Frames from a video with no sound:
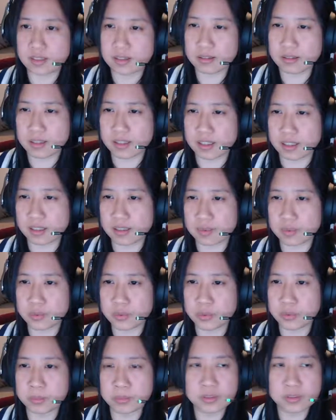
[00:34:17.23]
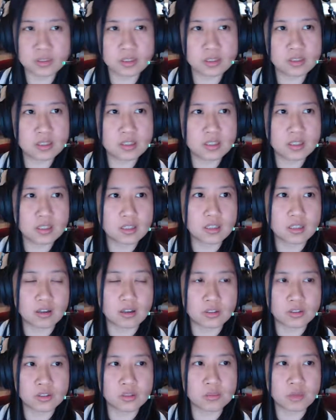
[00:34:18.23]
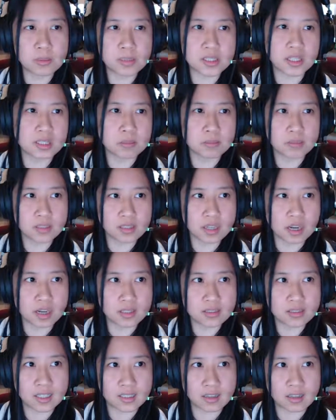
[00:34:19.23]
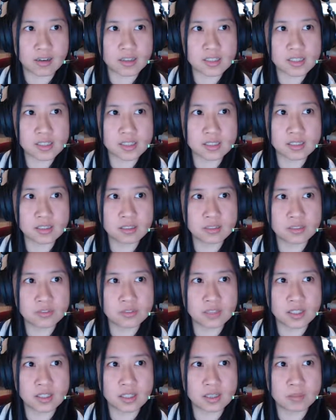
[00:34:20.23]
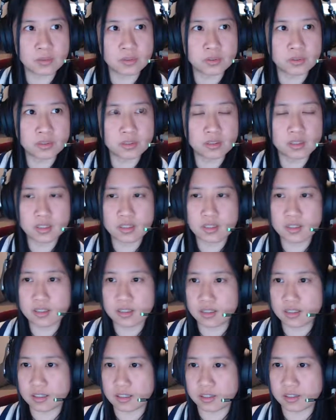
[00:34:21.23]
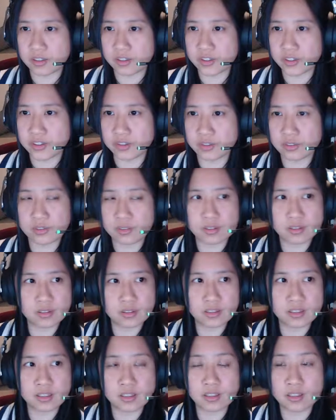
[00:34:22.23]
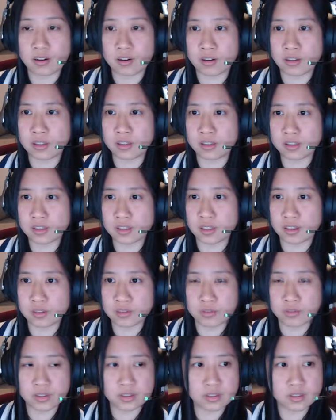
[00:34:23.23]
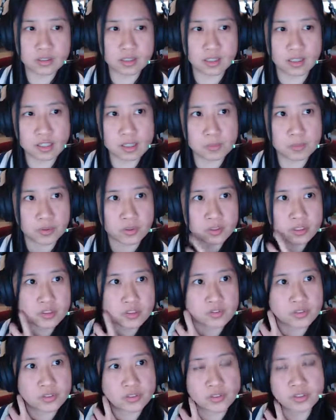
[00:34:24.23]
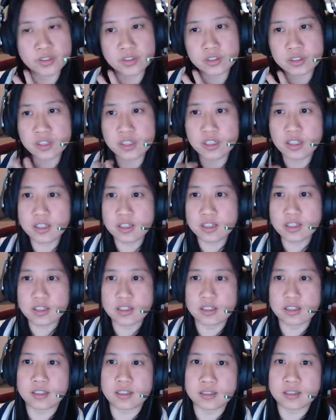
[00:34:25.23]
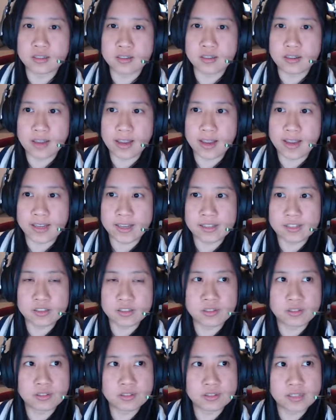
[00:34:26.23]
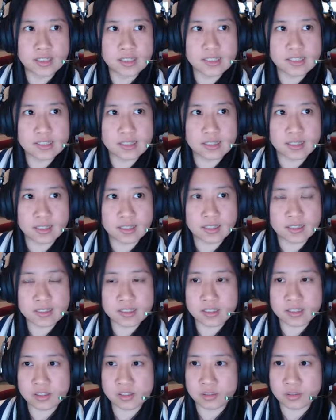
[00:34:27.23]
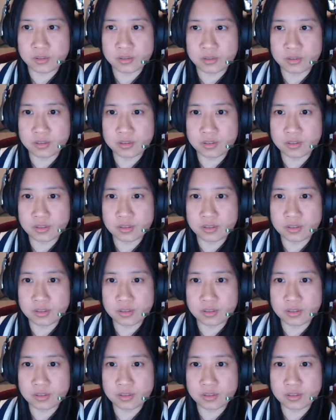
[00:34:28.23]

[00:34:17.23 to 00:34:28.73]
like promote on the website, but that are still available in our download export folder. And so it's thanks to,